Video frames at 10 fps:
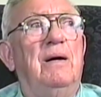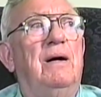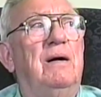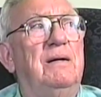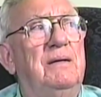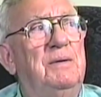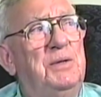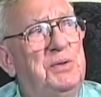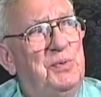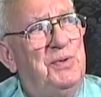
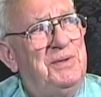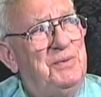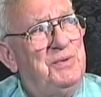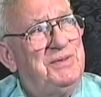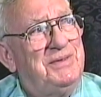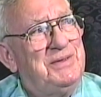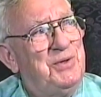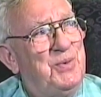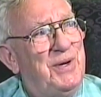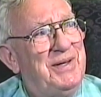Uh, well, it didn't quite